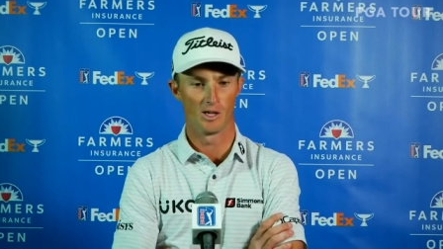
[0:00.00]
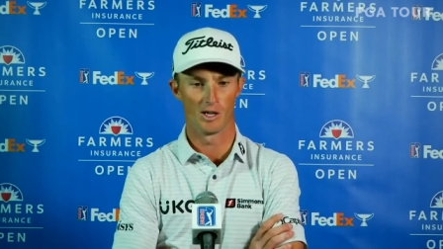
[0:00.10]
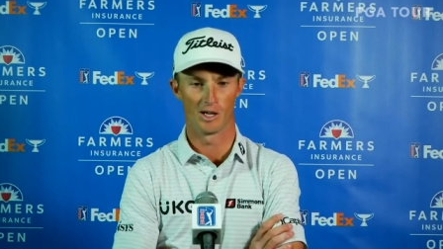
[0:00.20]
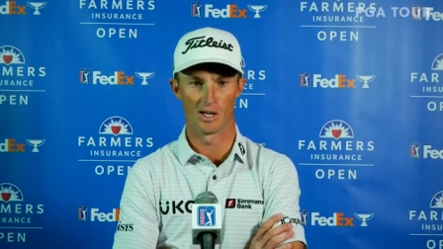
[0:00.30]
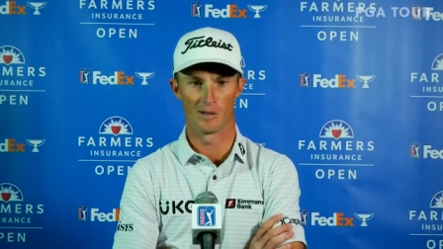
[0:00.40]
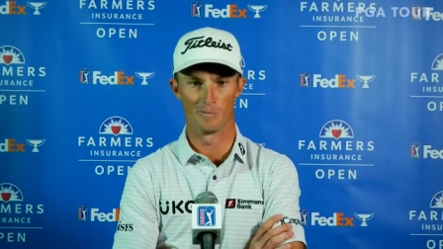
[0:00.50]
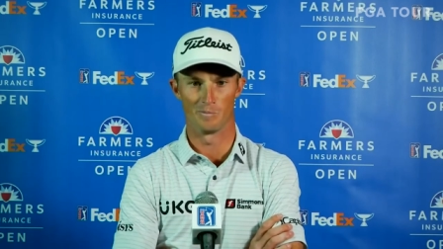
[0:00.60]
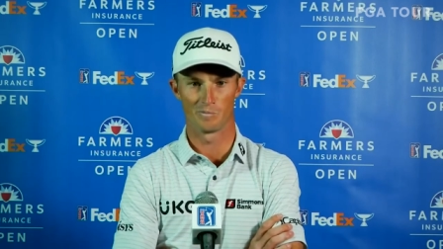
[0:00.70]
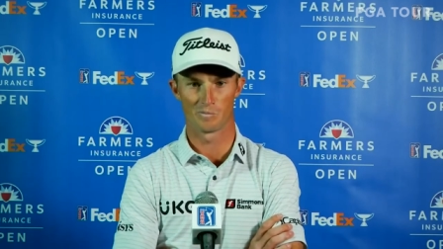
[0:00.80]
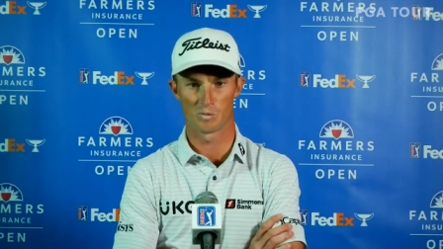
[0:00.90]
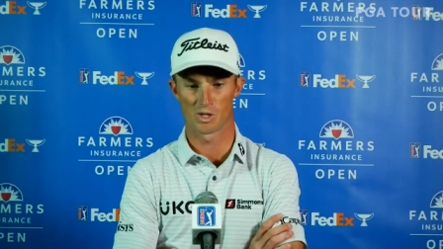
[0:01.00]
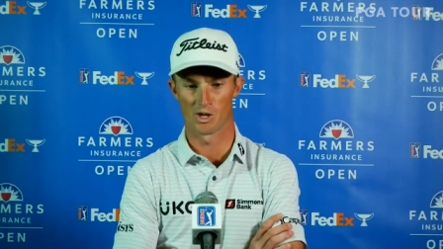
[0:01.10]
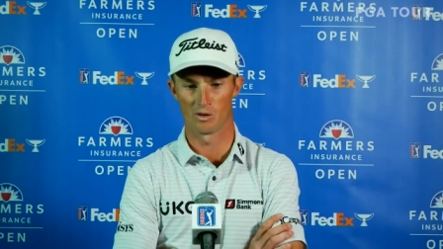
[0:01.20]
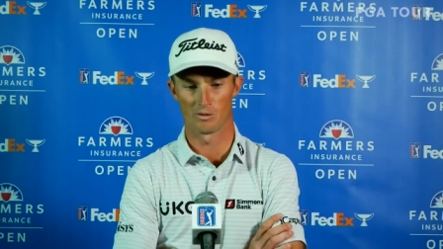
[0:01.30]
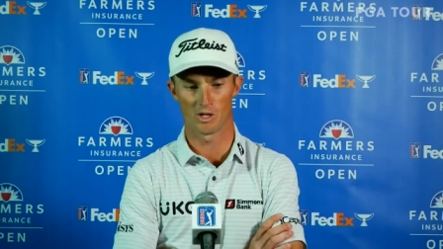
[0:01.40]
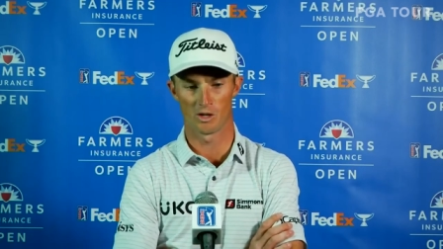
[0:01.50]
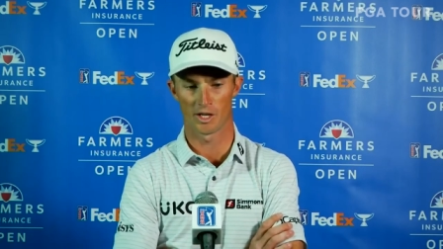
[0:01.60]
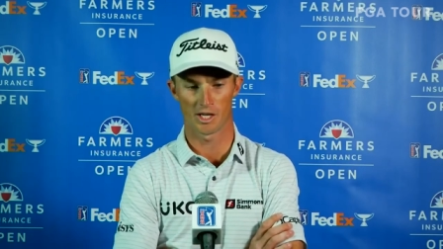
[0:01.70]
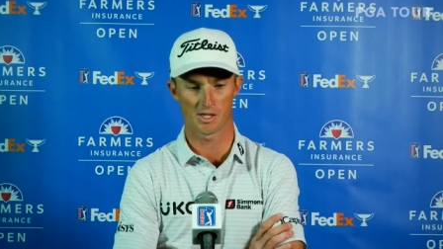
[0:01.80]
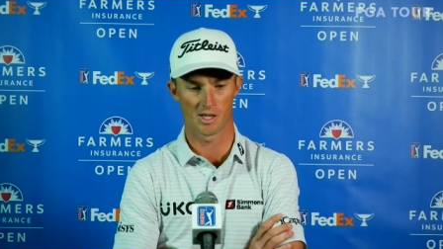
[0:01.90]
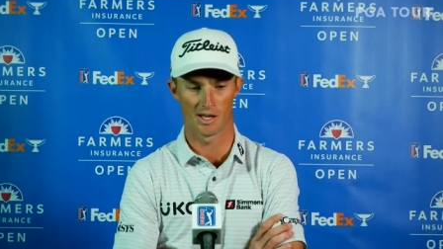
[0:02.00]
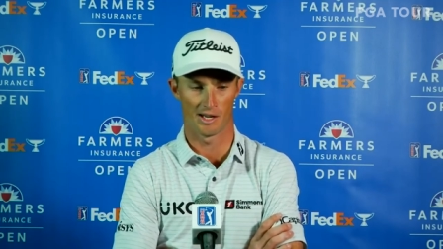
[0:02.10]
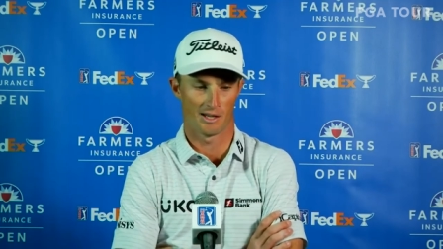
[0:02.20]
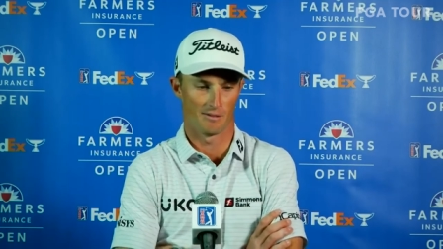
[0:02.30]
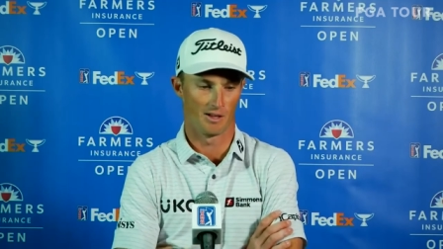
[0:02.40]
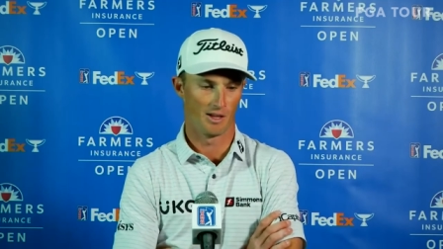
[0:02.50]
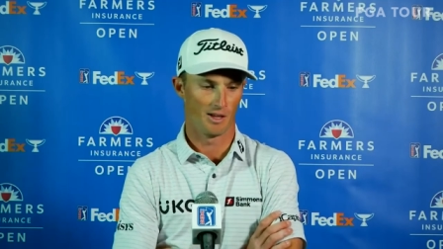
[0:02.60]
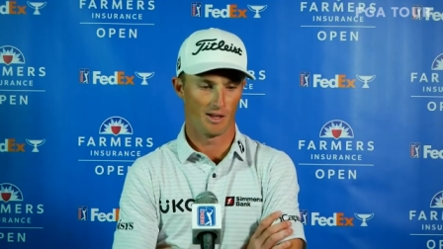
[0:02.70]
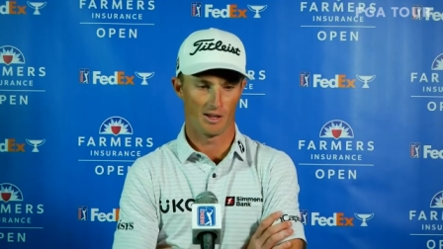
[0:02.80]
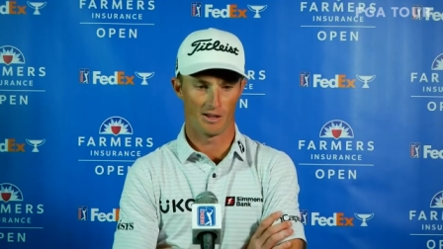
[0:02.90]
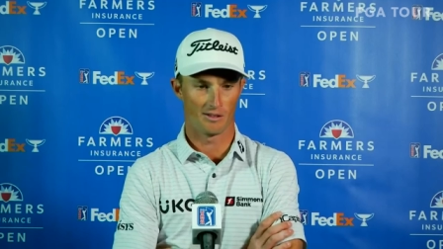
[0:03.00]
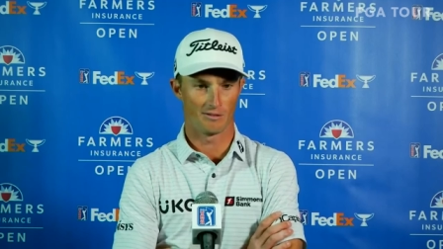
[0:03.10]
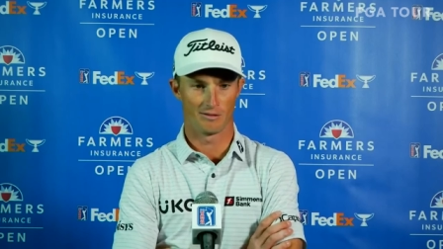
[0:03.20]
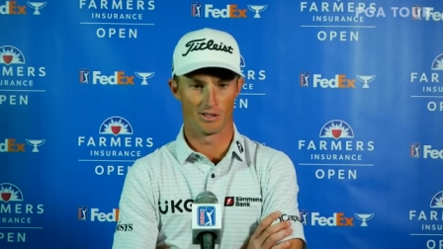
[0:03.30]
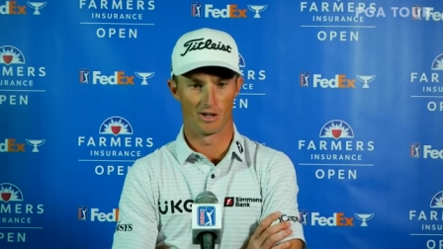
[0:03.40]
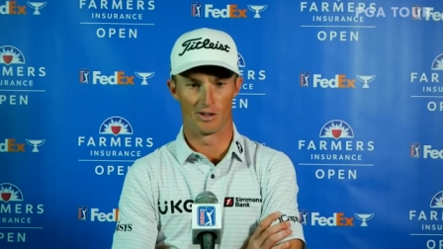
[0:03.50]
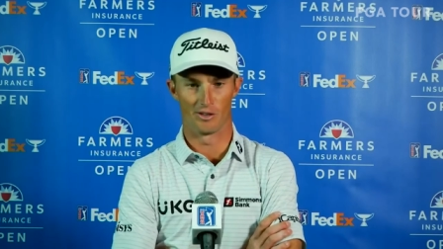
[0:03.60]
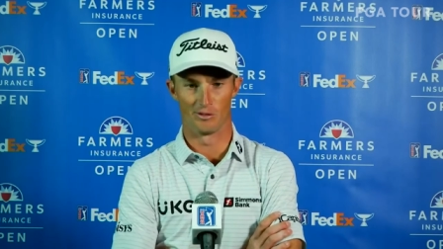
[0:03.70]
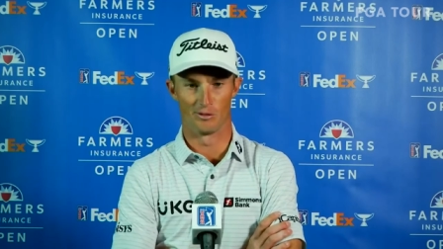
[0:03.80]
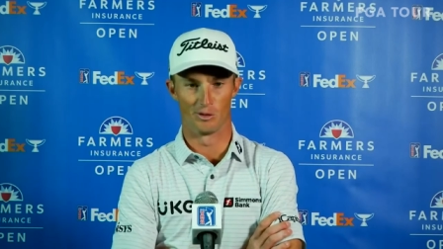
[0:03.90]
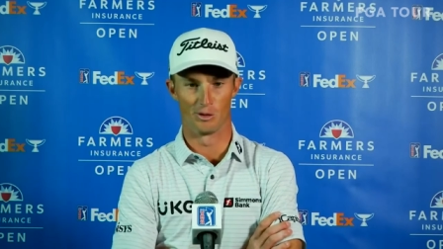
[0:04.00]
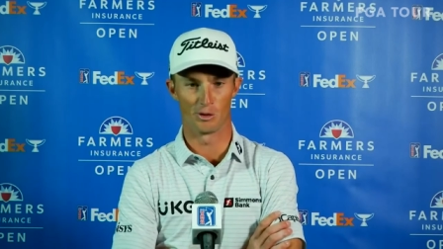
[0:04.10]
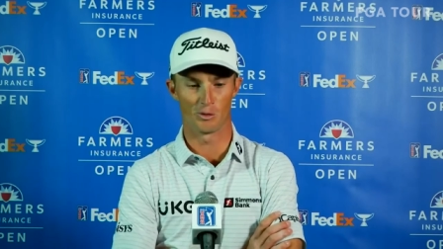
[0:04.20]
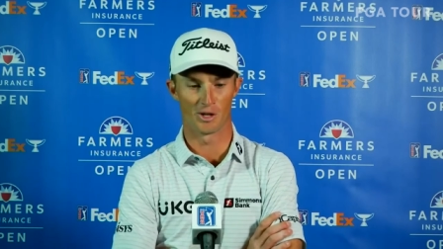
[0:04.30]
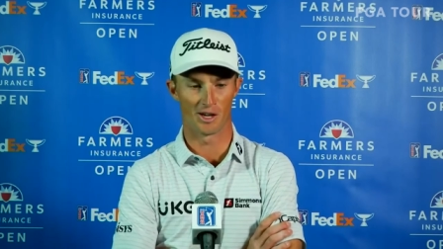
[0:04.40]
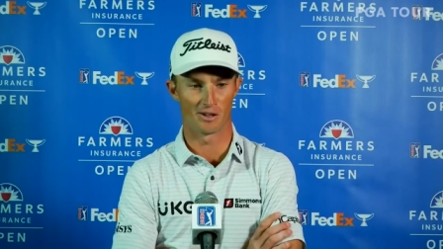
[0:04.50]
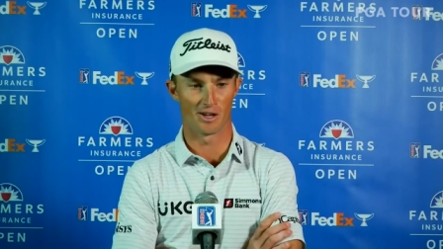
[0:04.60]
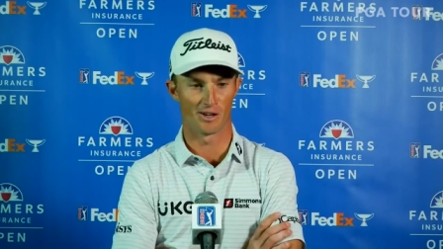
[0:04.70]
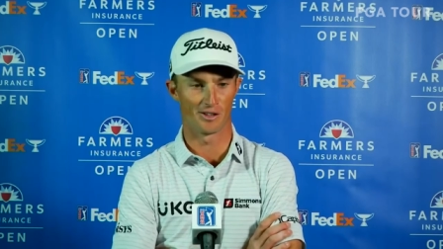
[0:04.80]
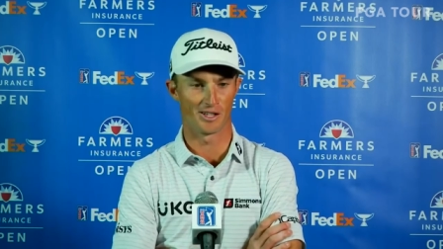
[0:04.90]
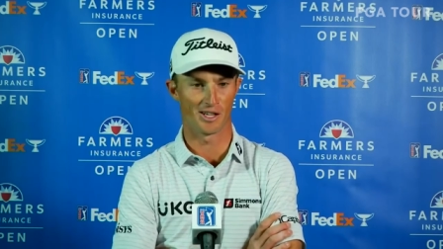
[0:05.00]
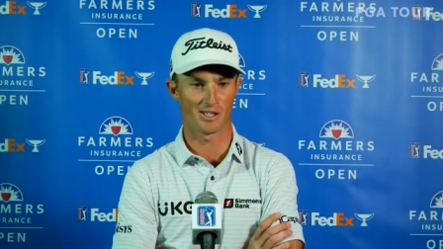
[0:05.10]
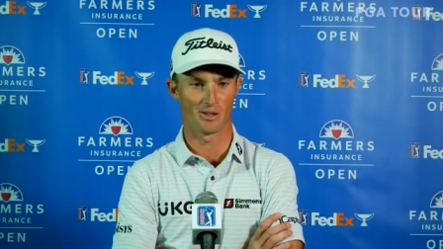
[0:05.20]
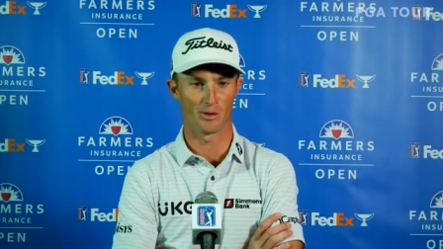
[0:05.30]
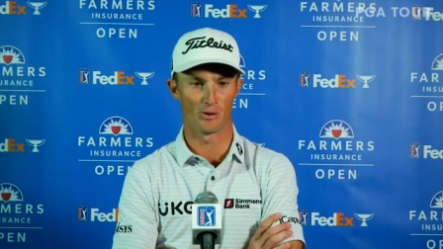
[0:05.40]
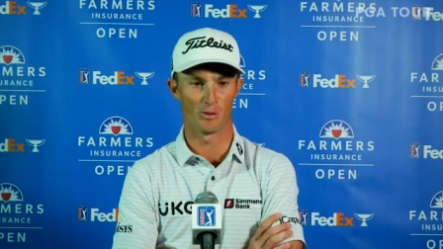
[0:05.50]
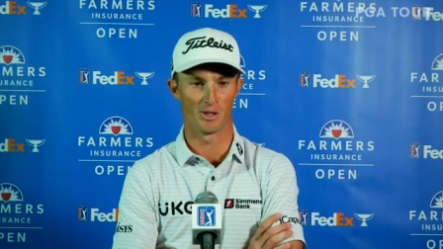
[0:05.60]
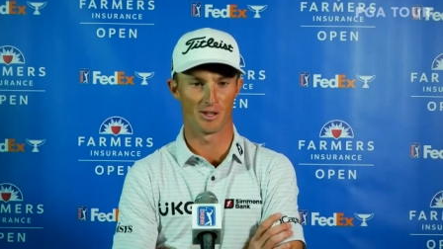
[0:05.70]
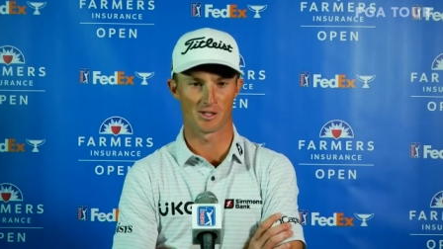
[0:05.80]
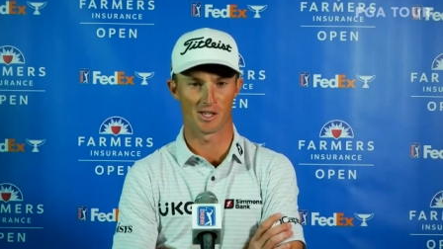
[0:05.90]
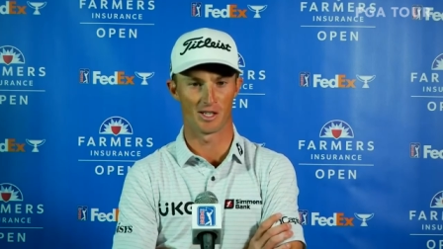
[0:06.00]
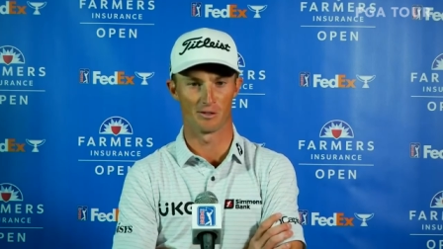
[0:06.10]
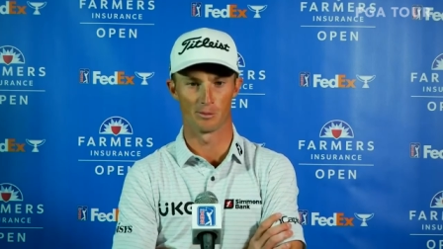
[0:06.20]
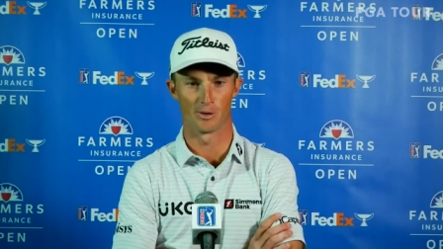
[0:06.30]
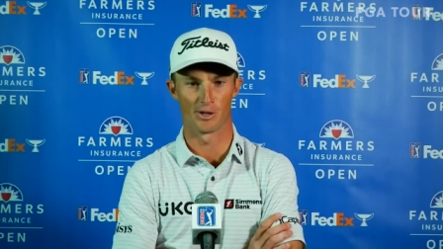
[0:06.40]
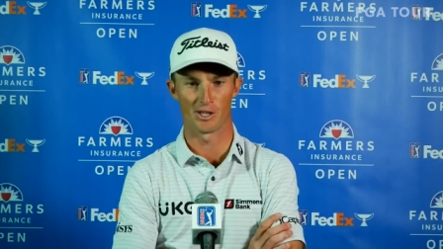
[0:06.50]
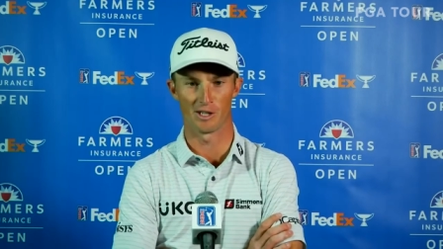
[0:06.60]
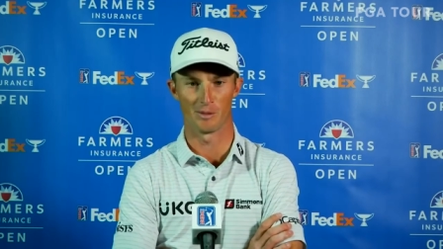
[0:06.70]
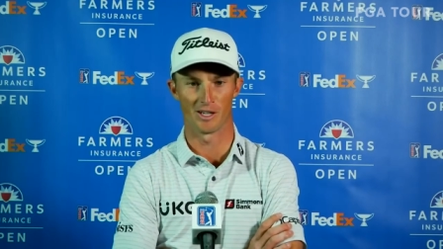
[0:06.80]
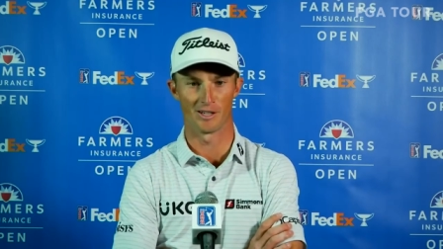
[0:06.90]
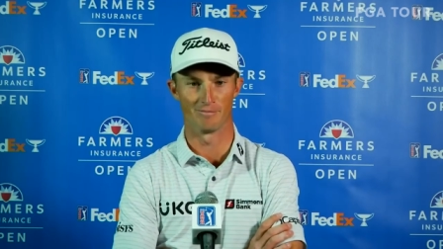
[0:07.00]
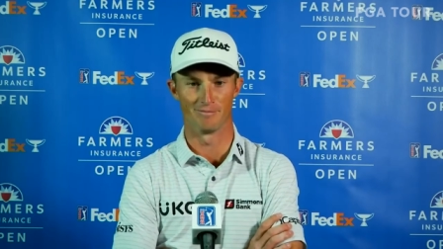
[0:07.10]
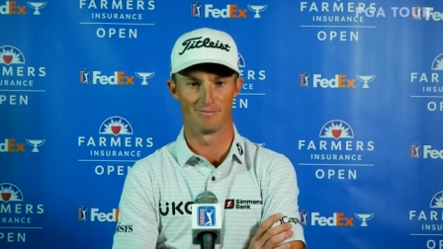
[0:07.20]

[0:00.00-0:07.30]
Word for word: Um, so you know like I said I you know Luke went out and got it on the 18th hole. I mean, that was a hell of a birdie. I mean, I,